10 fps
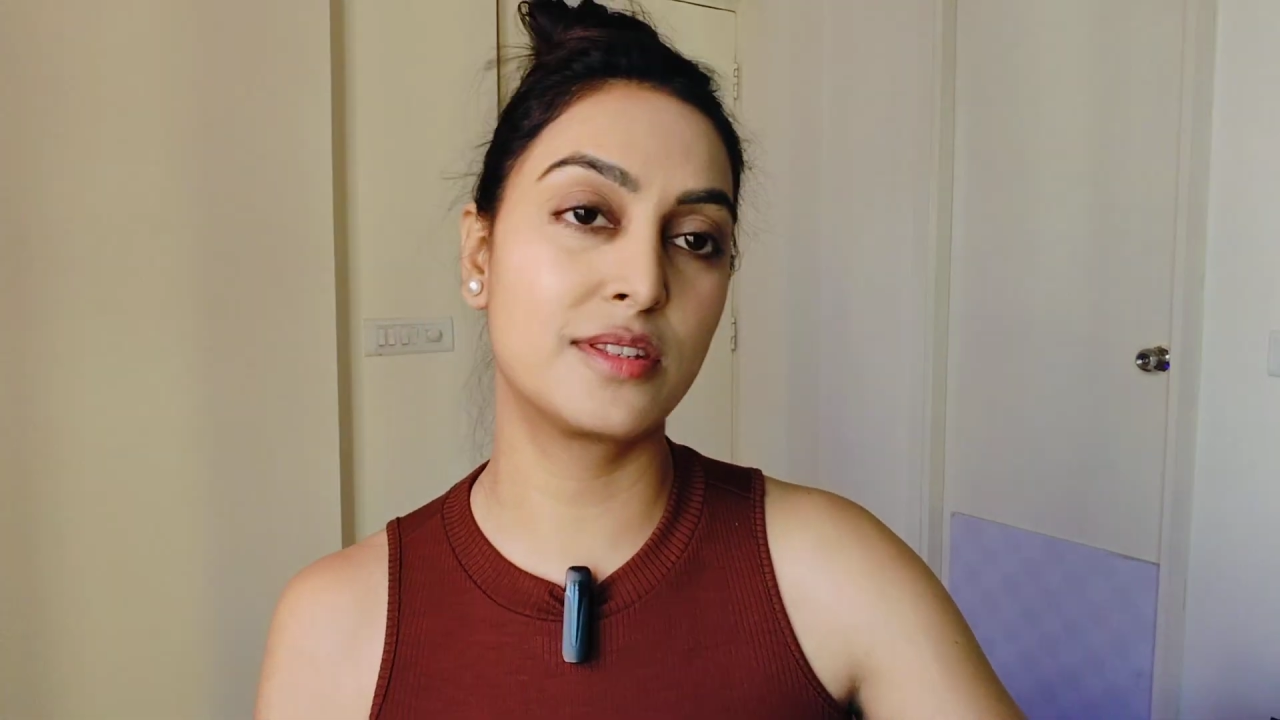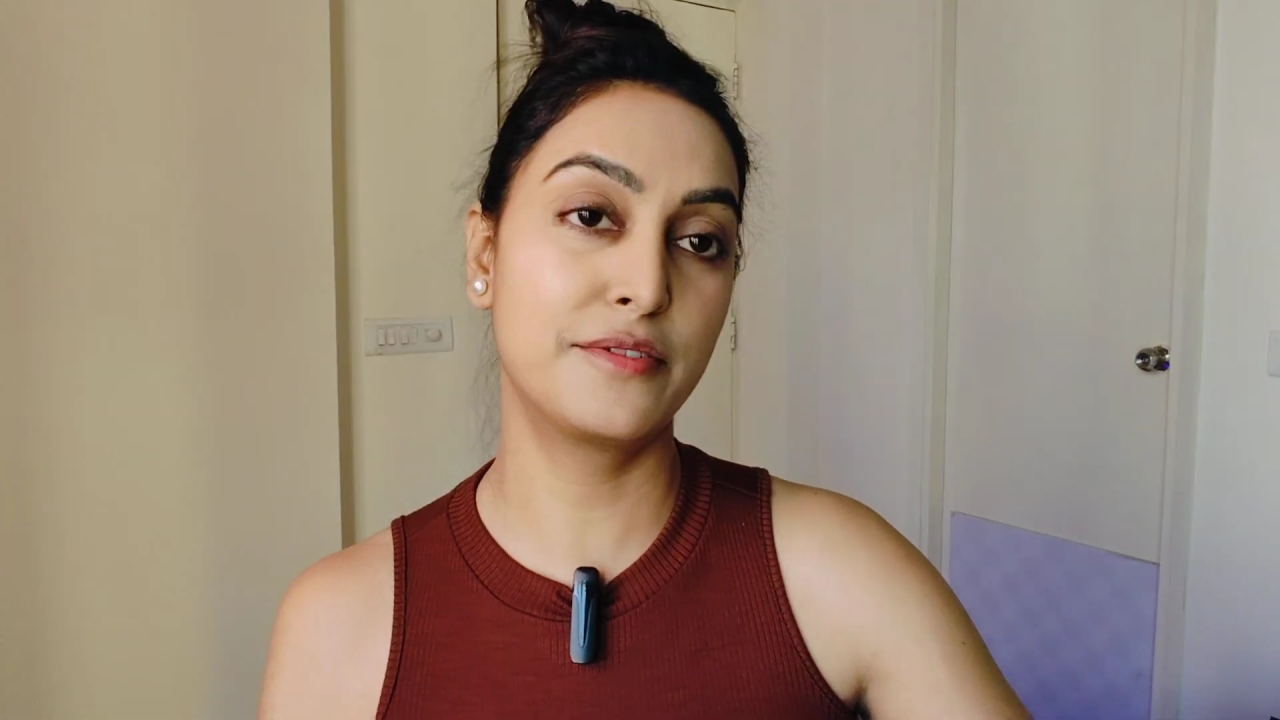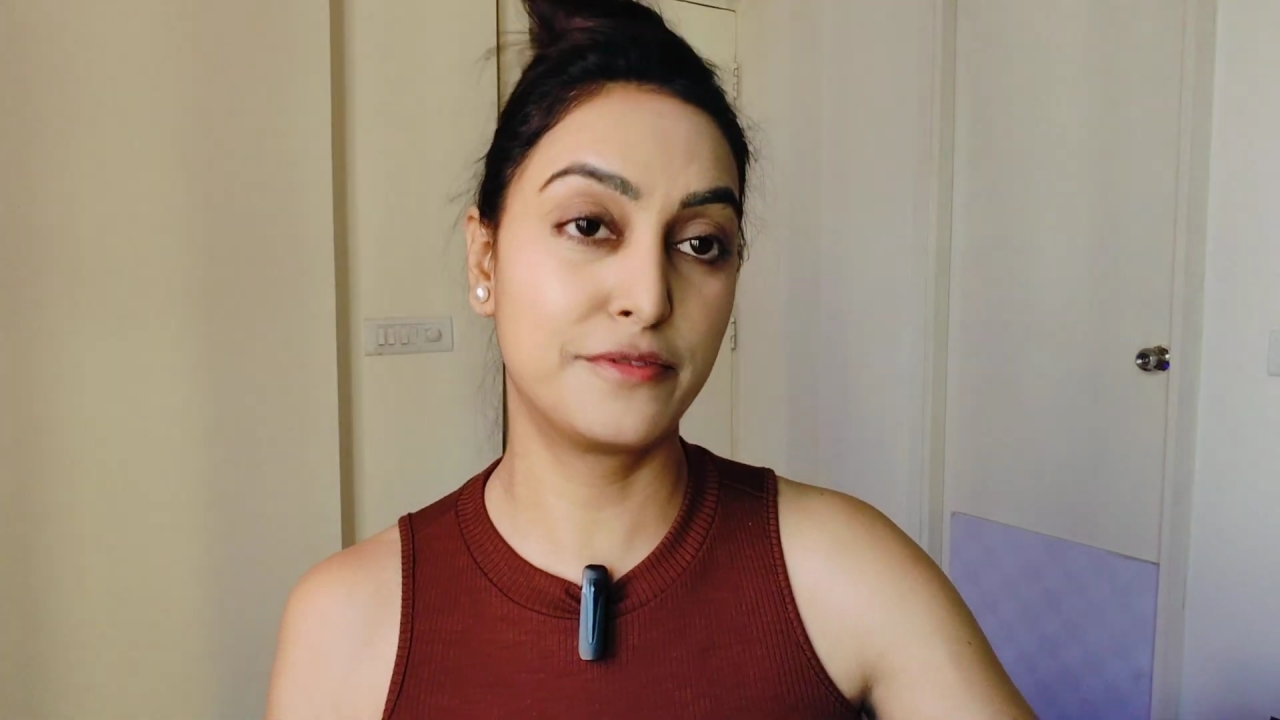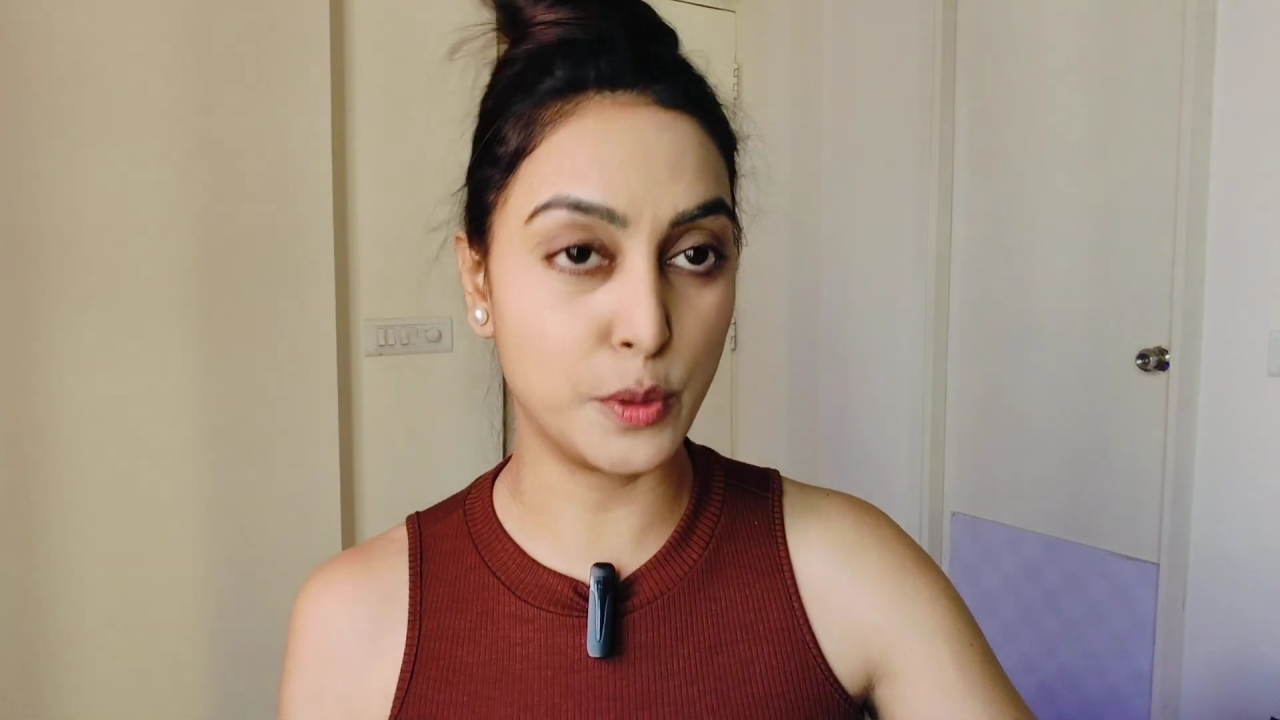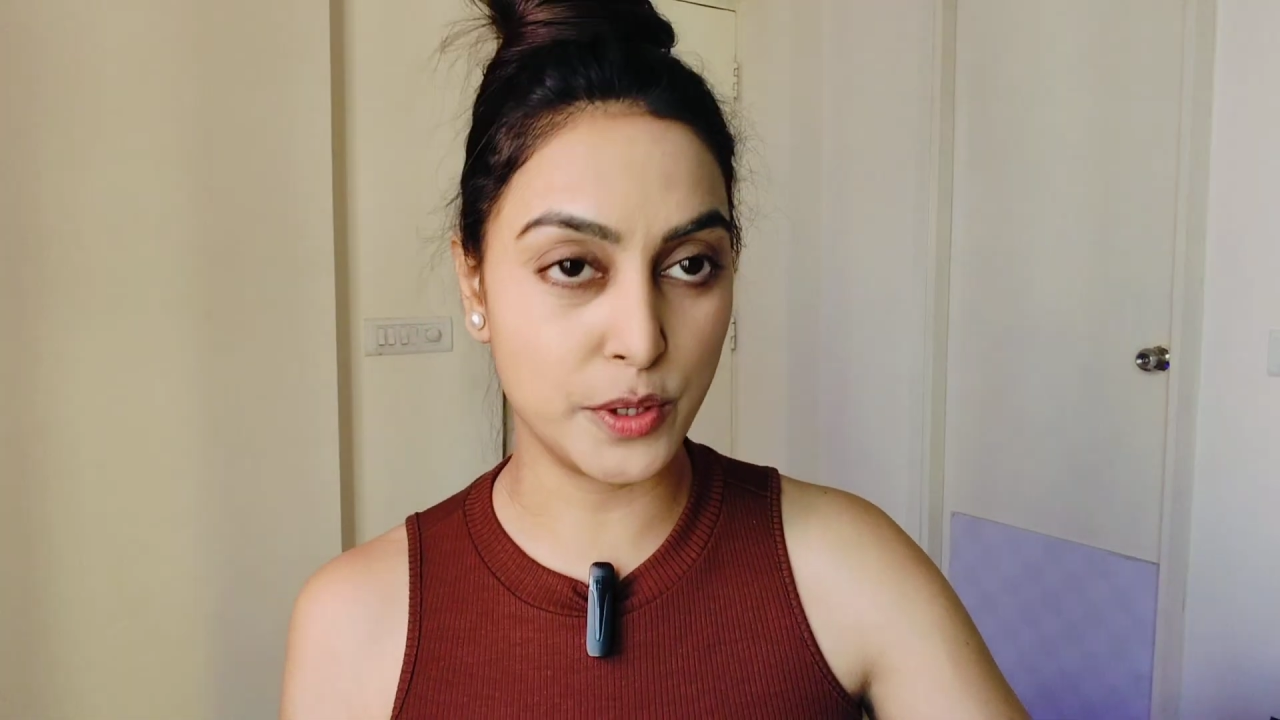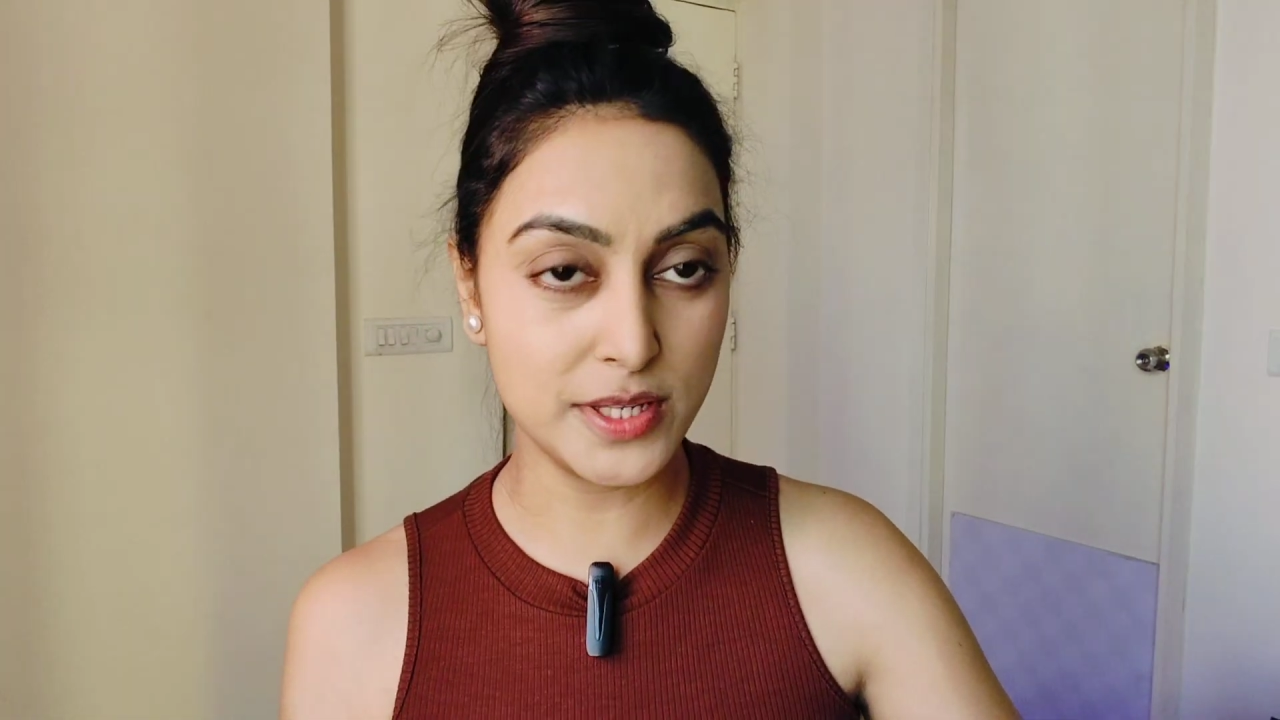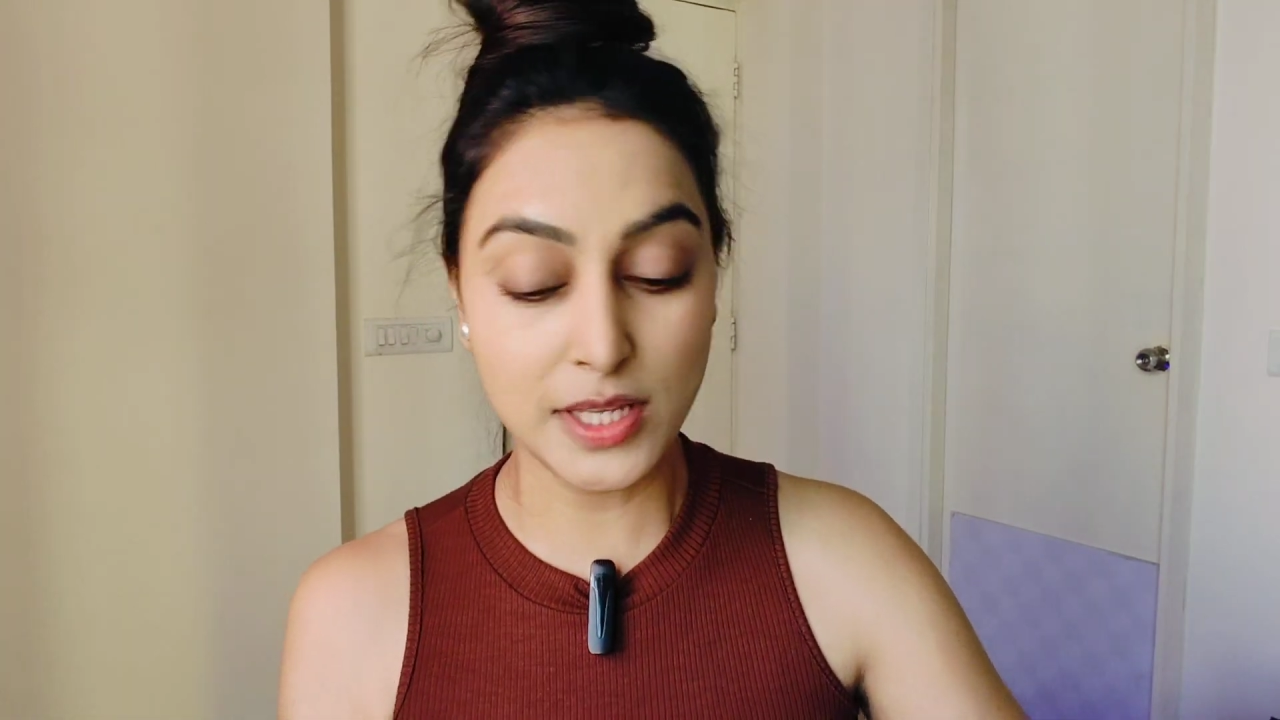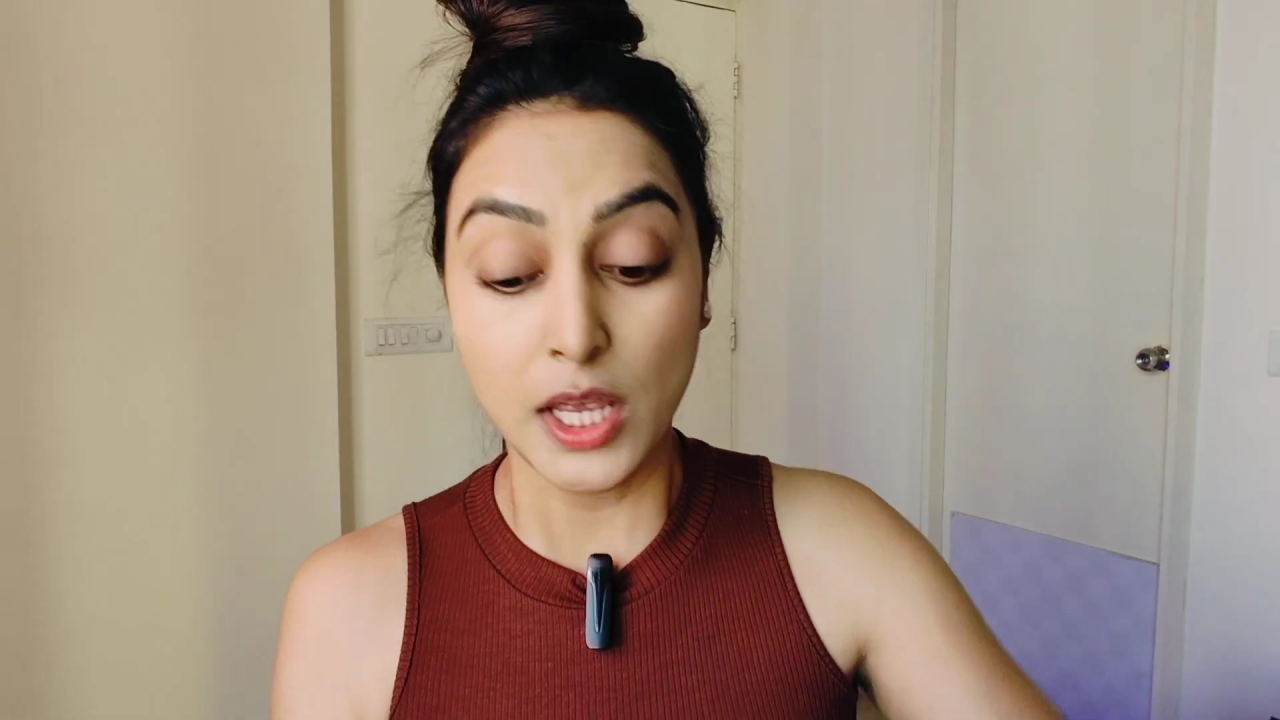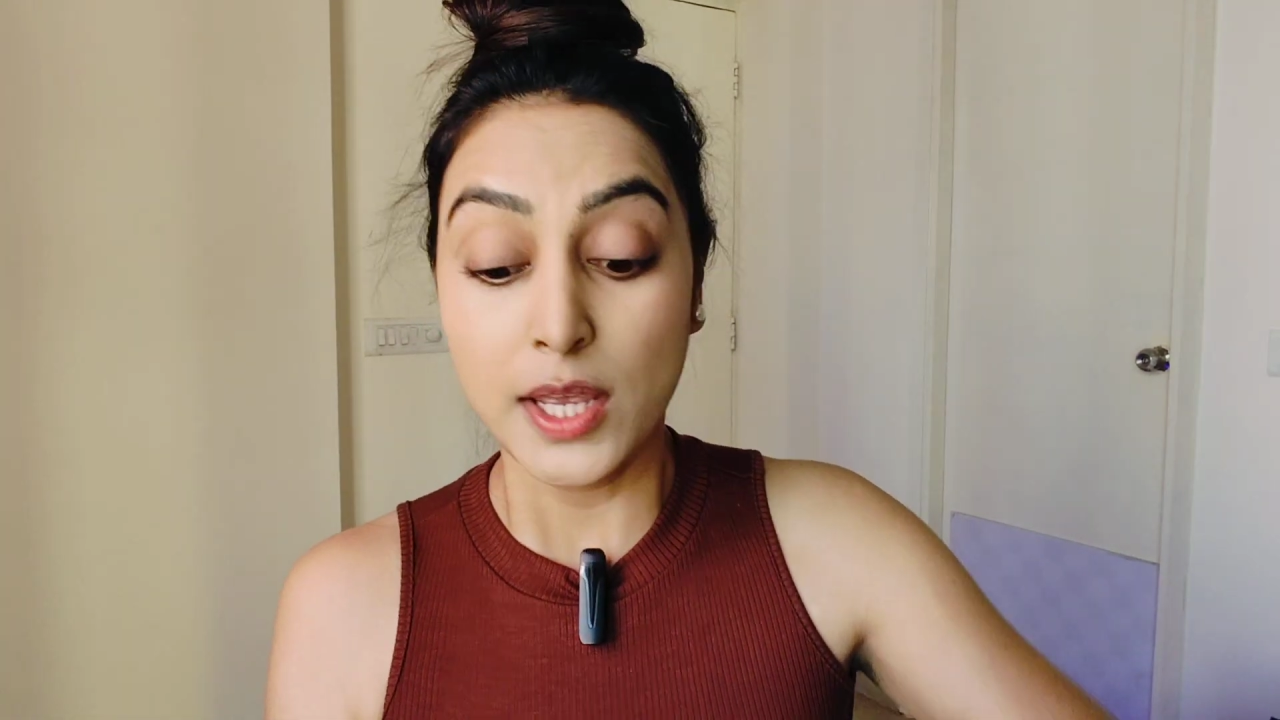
of course.